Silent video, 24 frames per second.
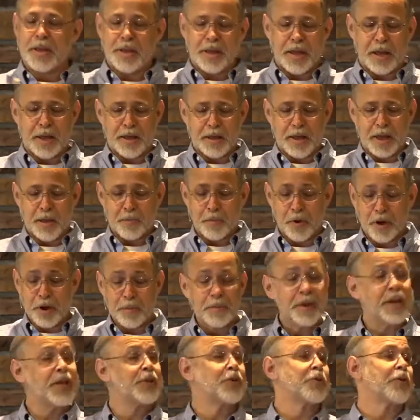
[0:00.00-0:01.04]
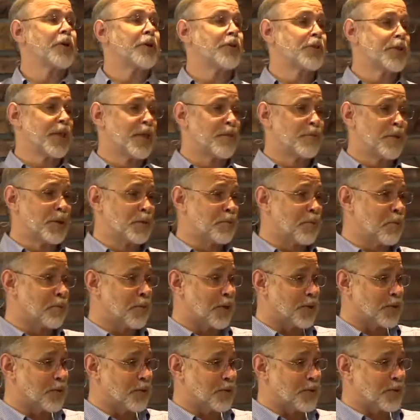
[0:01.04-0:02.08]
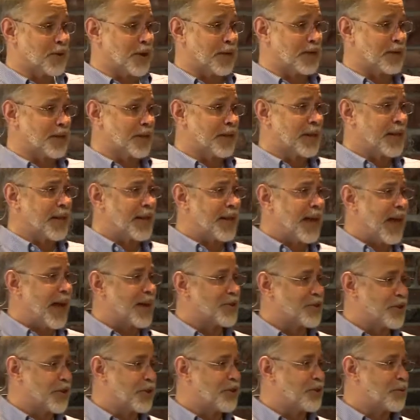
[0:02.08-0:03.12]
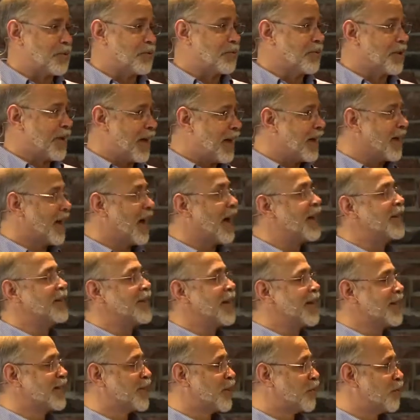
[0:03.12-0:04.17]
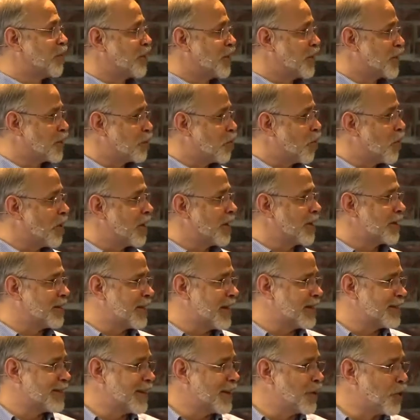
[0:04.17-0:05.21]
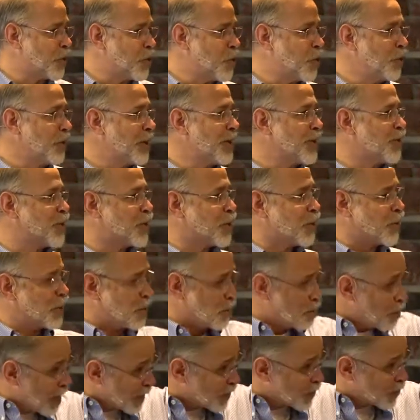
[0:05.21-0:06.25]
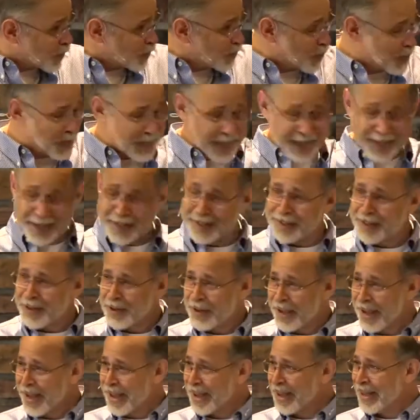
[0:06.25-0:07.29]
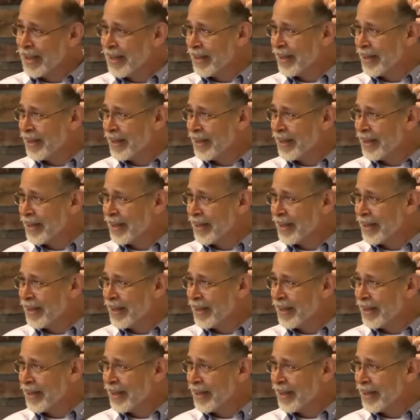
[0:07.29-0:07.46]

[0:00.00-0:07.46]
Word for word: I bought them in Israel, so they must be mustard seeds. Actually, t- I, I tested one this morning. Tastes like Gulden, so it's mustard seed, okay?